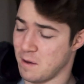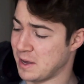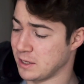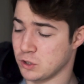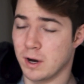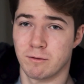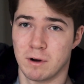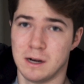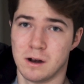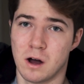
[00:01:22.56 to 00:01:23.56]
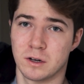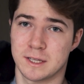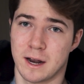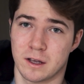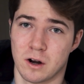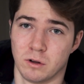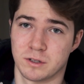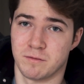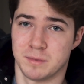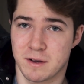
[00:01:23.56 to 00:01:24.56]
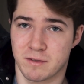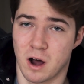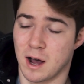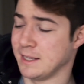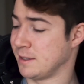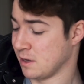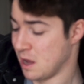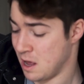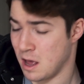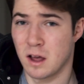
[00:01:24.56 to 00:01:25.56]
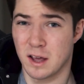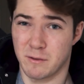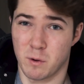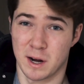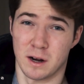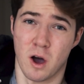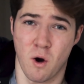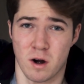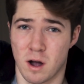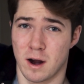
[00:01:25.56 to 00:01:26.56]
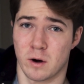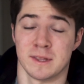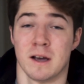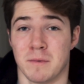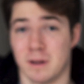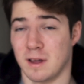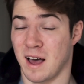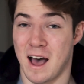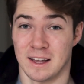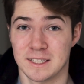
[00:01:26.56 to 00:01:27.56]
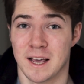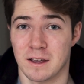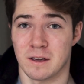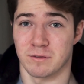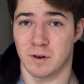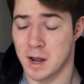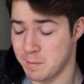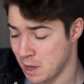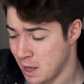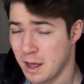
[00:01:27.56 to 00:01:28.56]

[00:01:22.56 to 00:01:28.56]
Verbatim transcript: I made the string really long so then I can hold it from different heights if I want it lower or higher without a hand getting in frame.